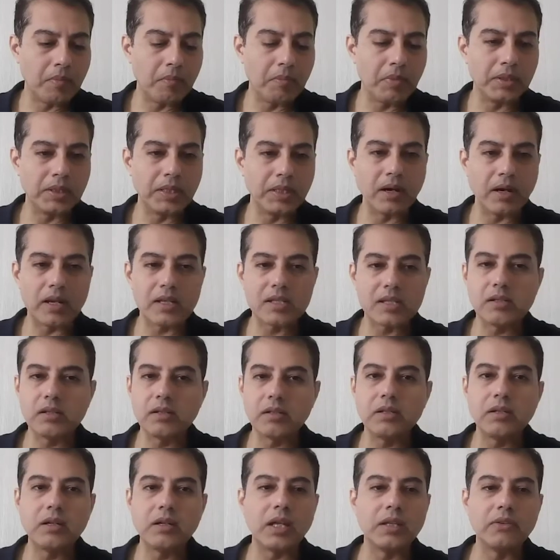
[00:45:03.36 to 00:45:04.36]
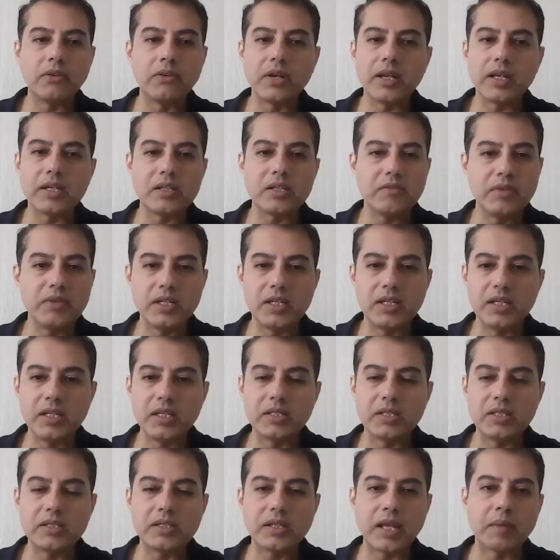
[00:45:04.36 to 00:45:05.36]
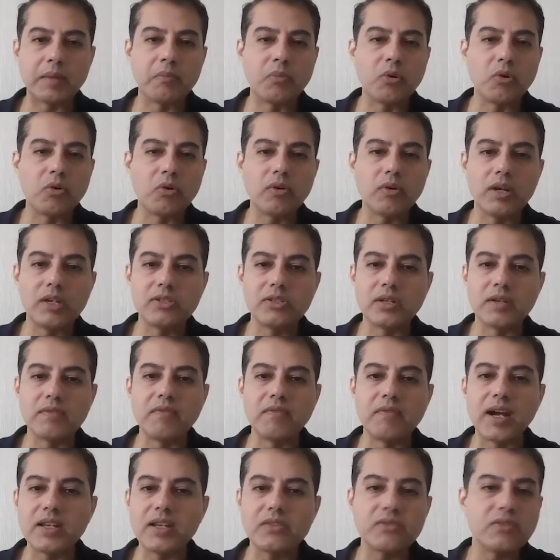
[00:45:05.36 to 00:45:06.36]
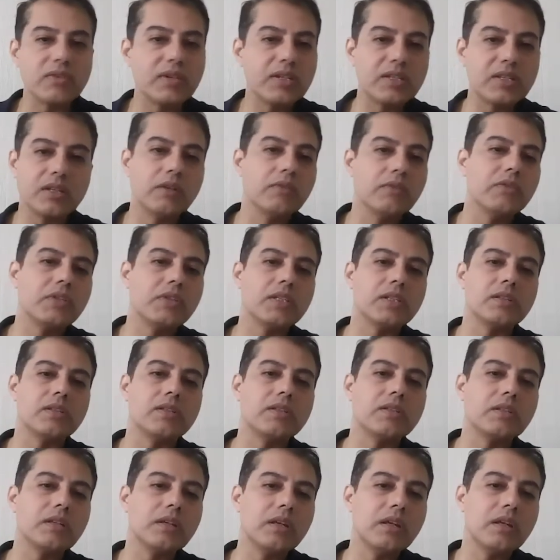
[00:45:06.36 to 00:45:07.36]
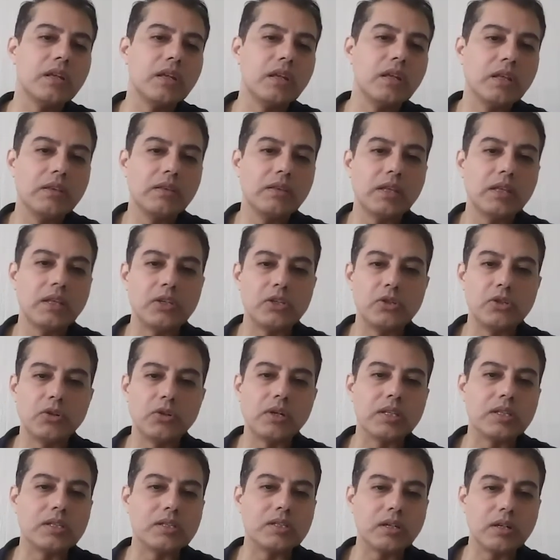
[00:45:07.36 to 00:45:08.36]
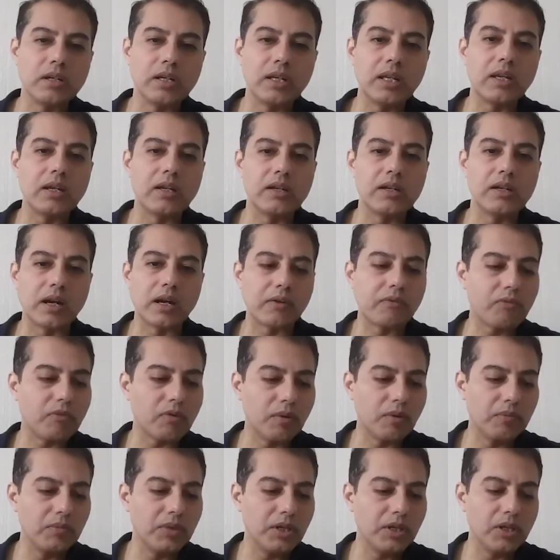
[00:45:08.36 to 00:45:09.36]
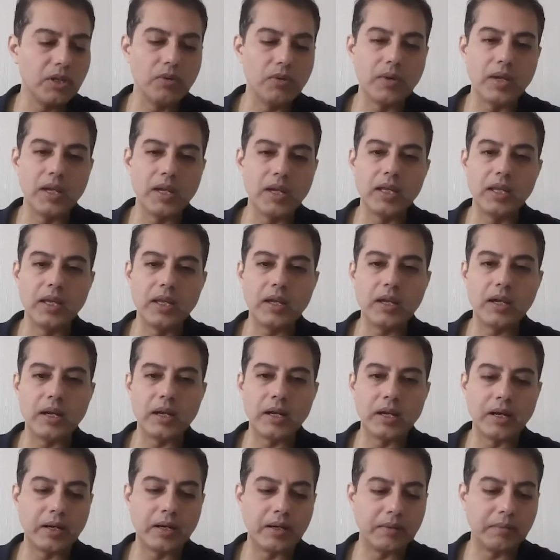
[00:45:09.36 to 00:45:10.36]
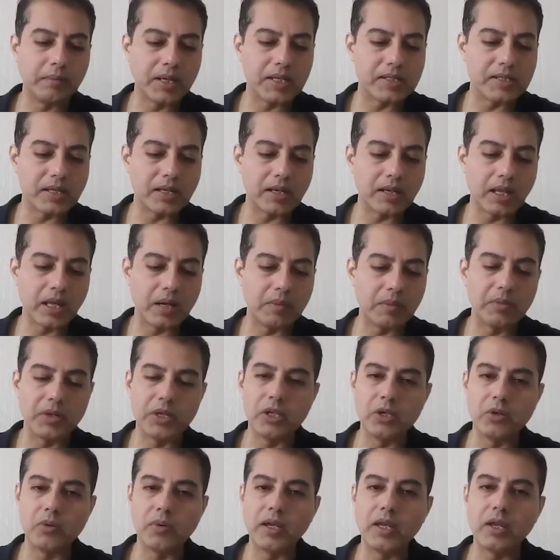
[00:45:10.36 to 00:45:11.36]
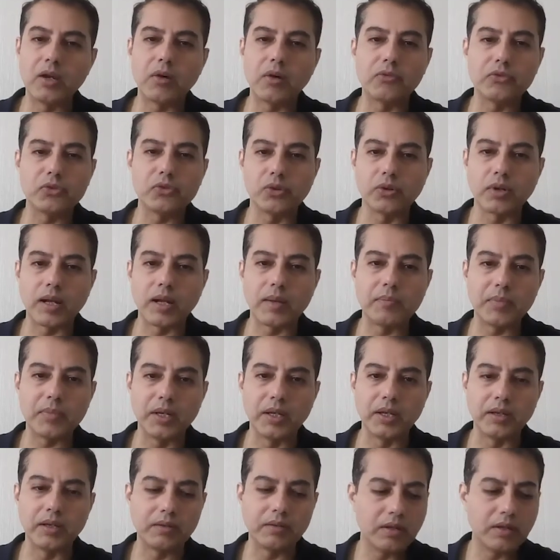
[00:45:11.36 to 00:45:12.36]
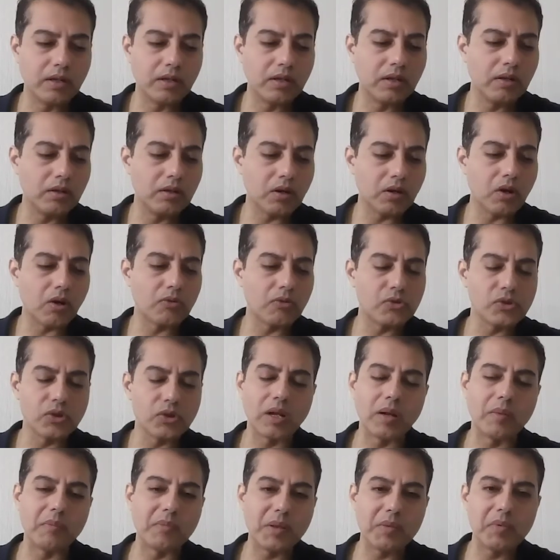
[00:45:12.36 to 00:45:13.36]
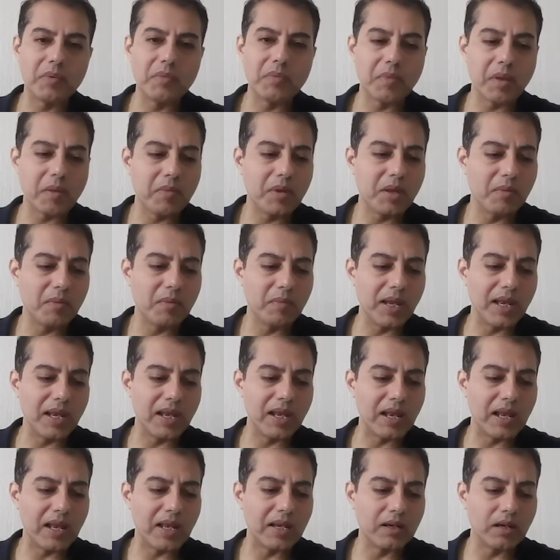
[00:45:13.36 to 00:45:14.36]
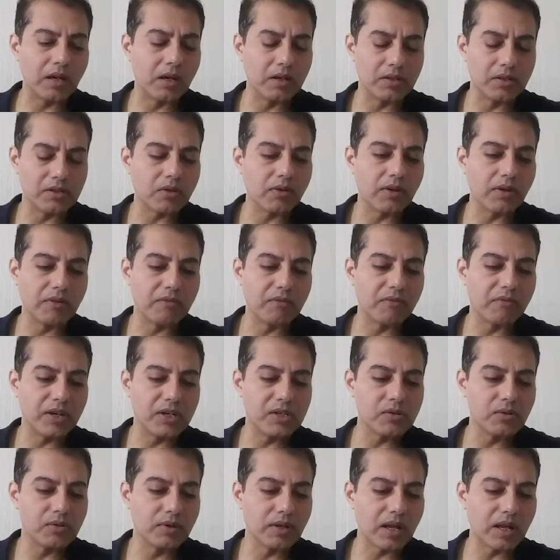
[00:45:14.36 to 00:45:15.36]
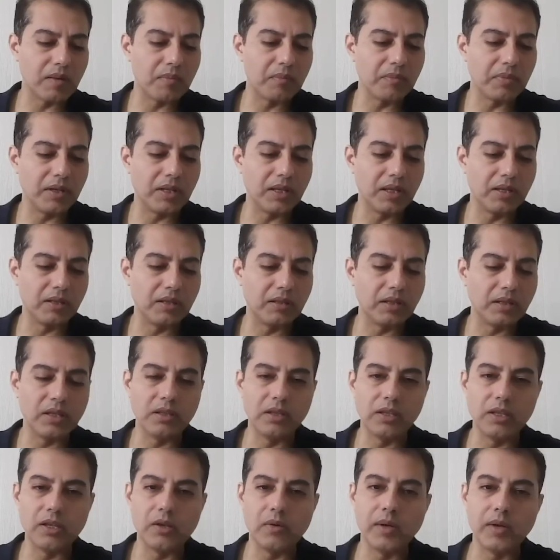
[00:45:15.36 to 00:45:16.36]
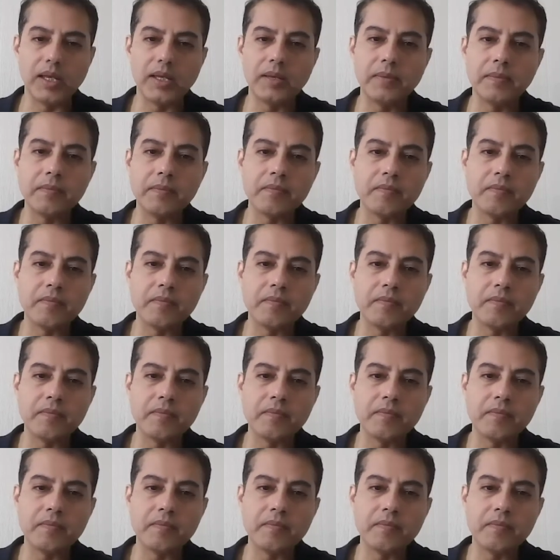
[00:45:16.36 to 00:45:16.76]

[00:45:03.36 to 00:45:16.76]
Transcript: But there are certain other activities like brokerage advisory services that you can certainly conduct from the UAE by setting up a UAE offshore company. Not offshore company, but maybe a free zone company in the UAE.